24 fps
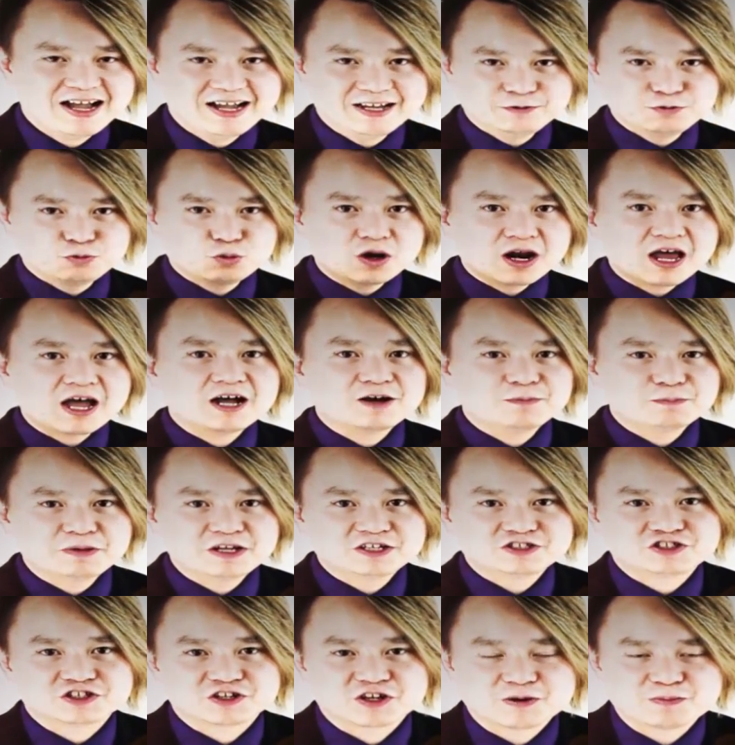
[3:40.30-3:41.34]
Uh, what I
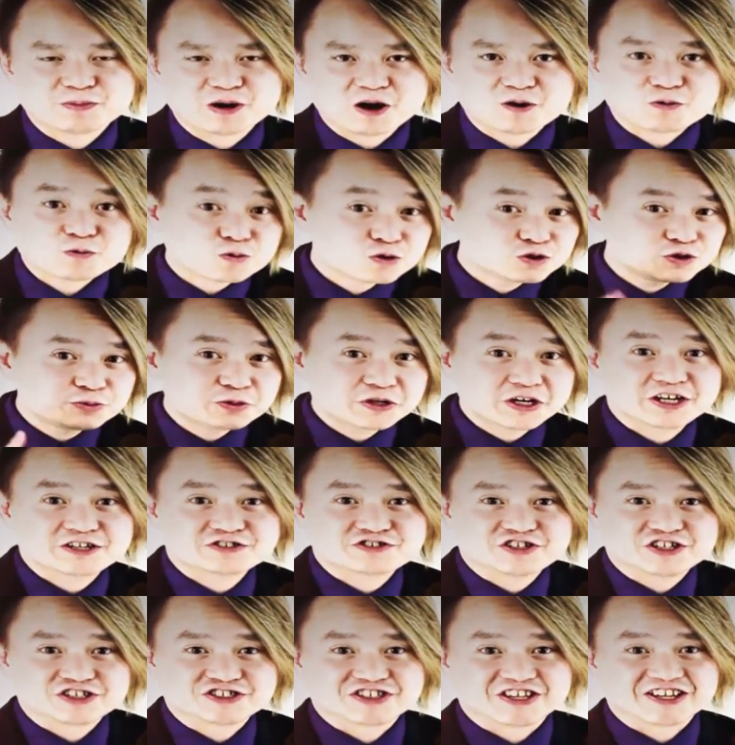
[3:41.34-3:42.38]
mentioned about would you be
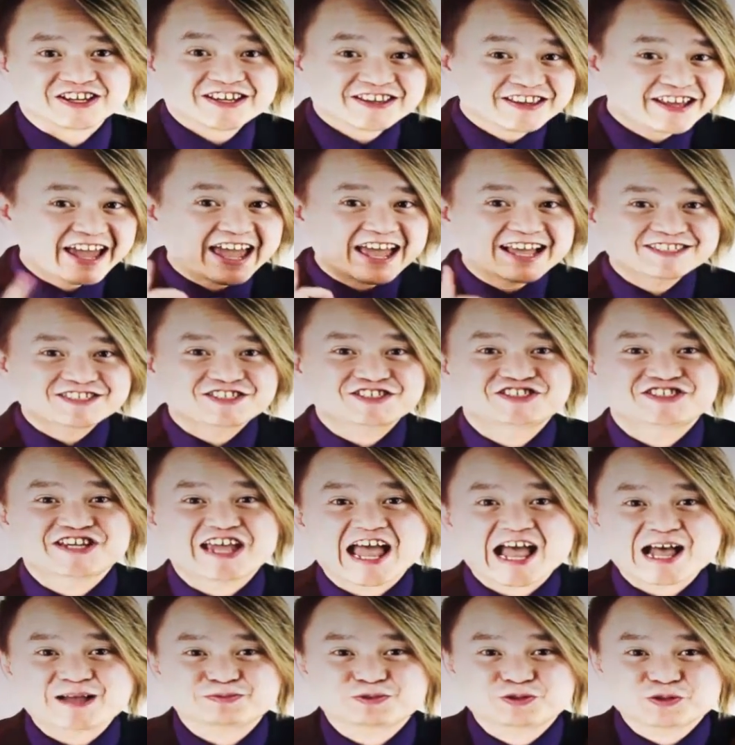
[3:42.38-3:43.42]
interesting? The answer is
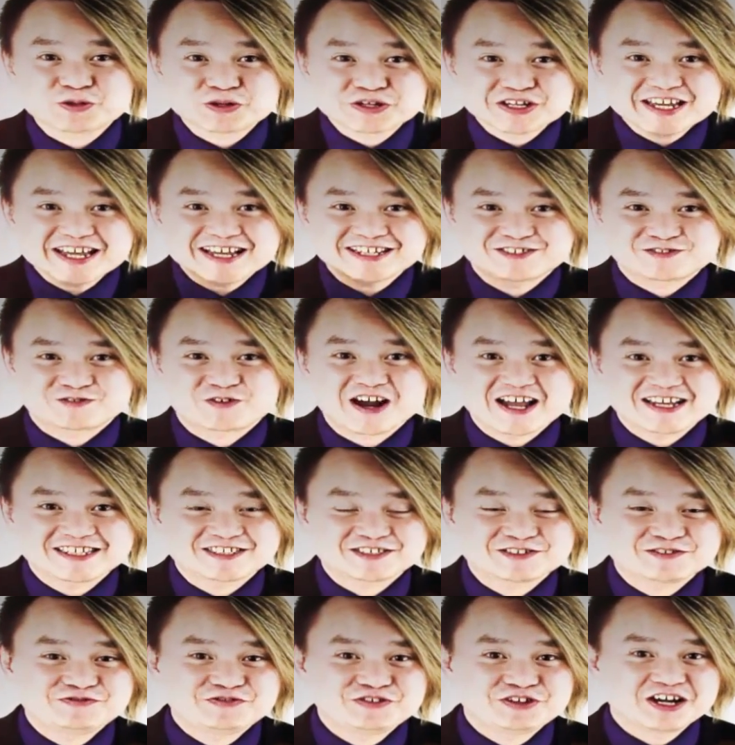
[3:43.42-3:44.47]
absolutely yes, right?
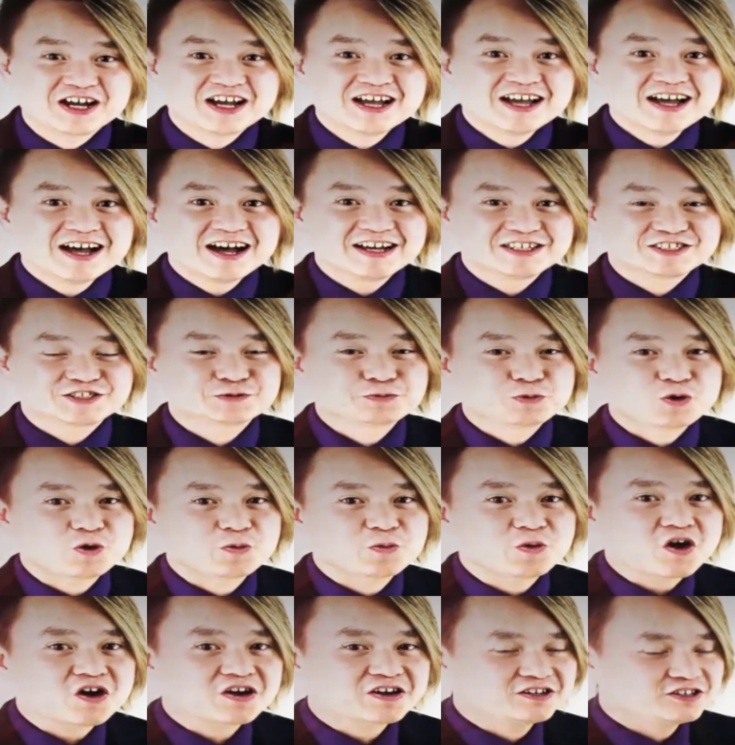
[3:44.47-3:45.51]
So if you're a small
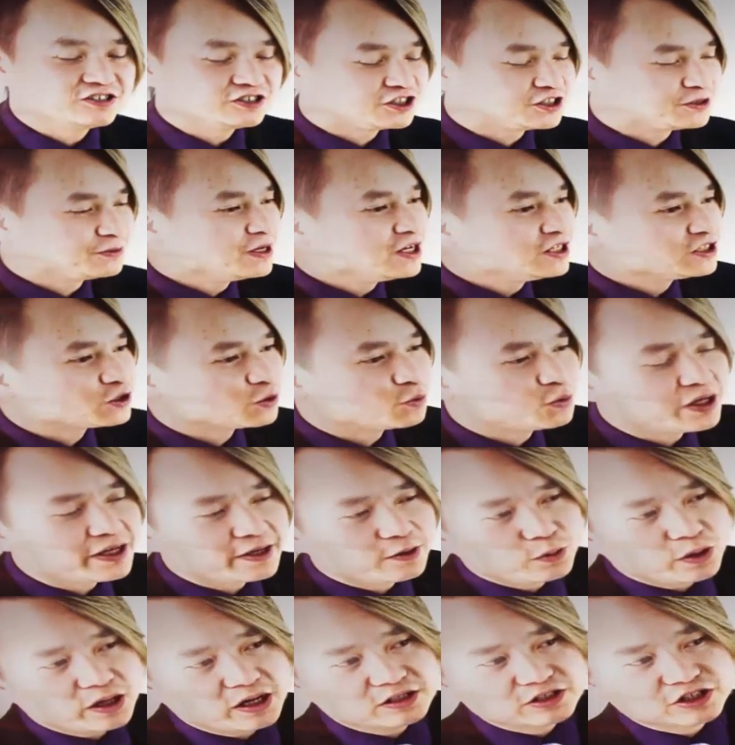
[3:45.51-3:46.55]
marketers, so we,
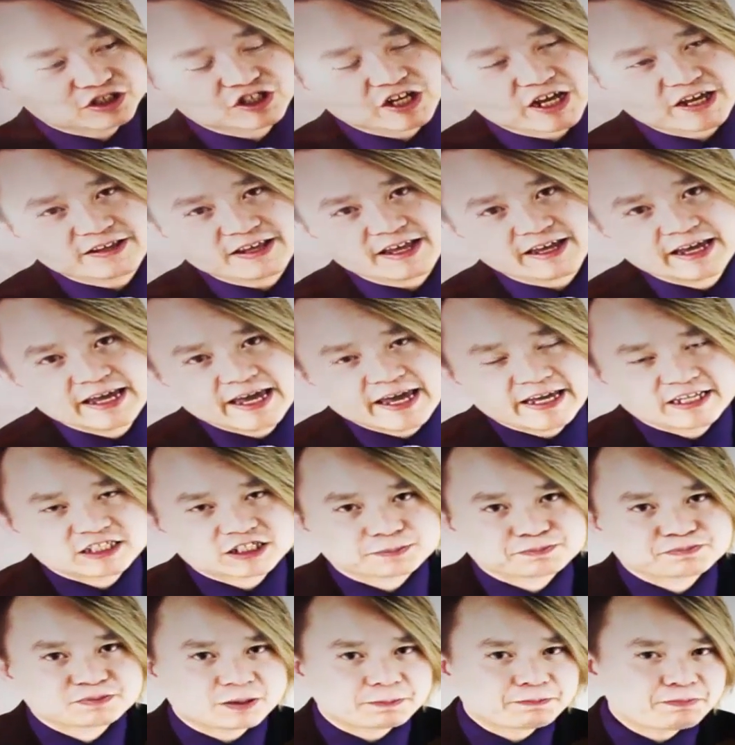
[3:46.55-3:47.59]
we understand that
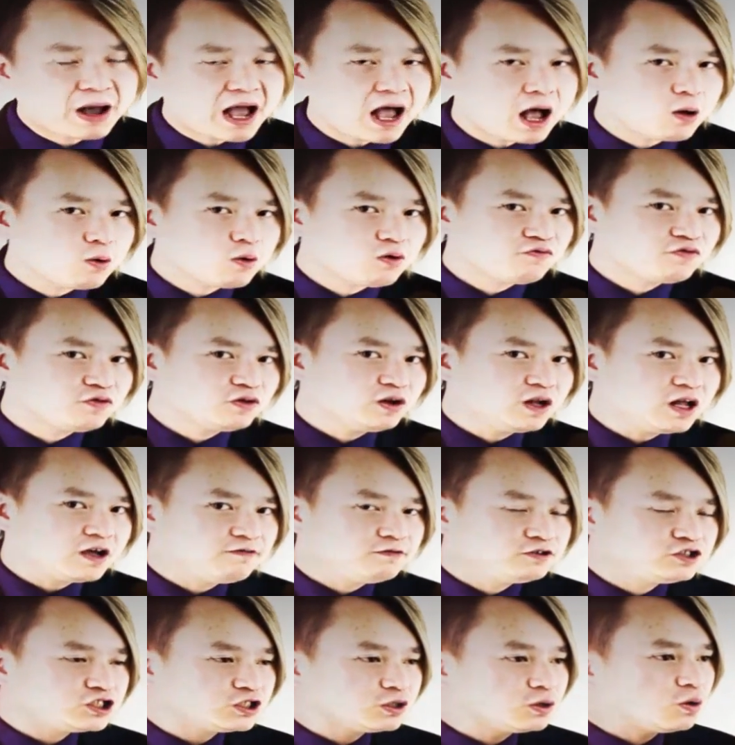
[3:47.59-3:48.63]
it's the power for
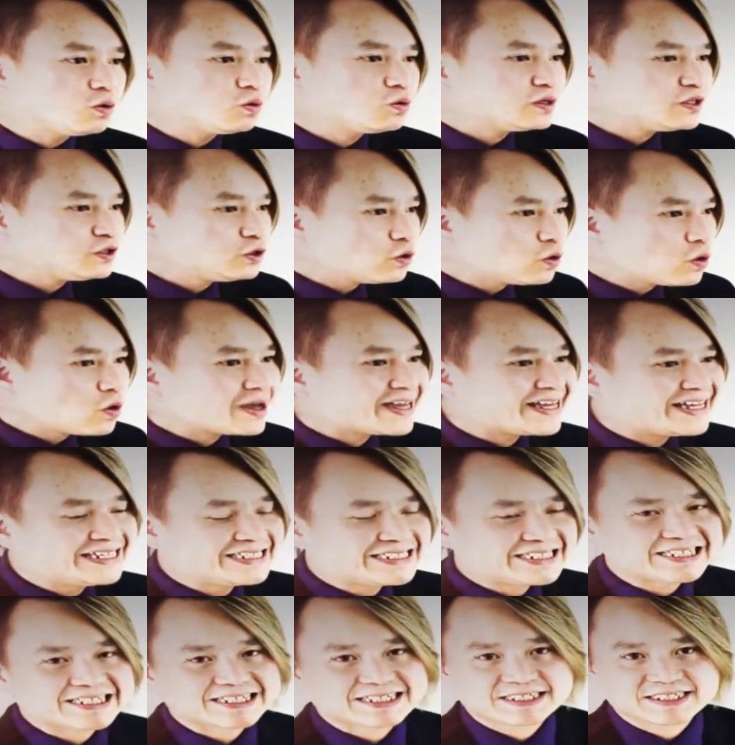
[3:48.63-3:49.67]
leveraging your
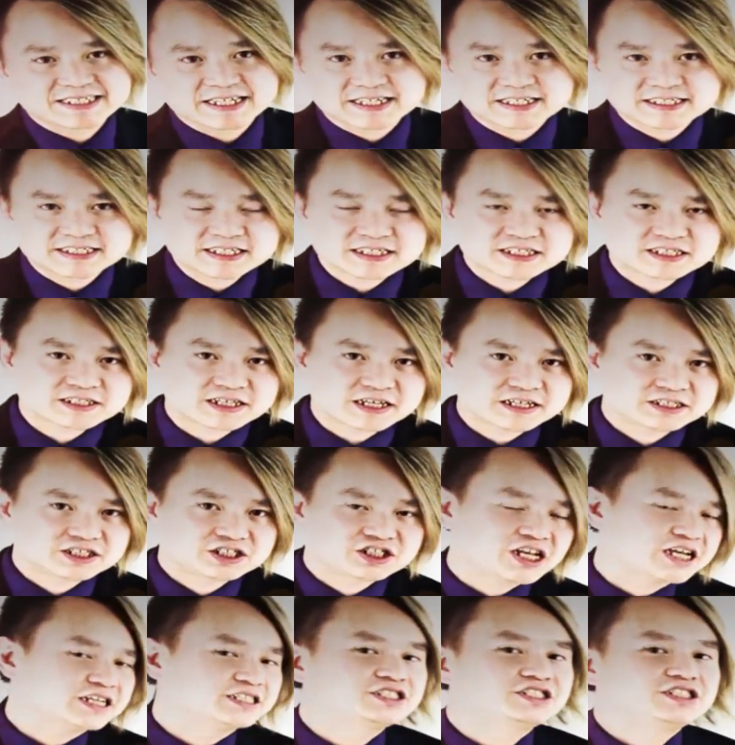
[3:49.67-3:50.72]
exi- existing
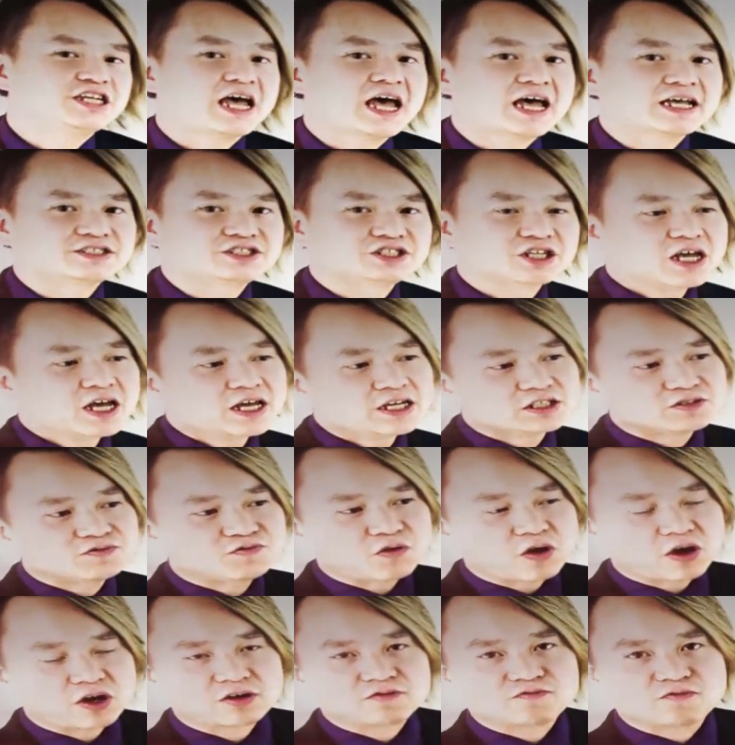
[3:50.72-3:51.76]
success is
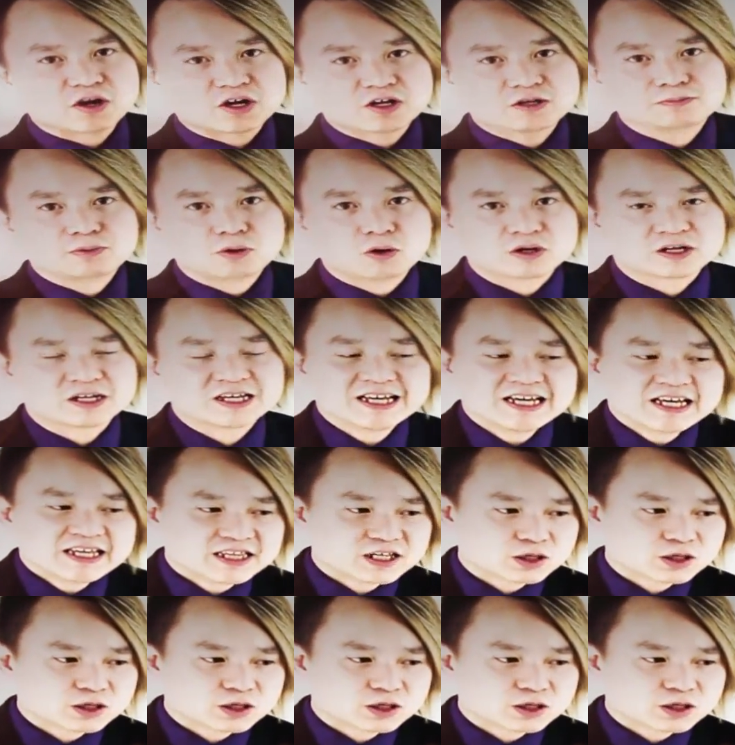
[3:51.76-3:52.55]
very very important.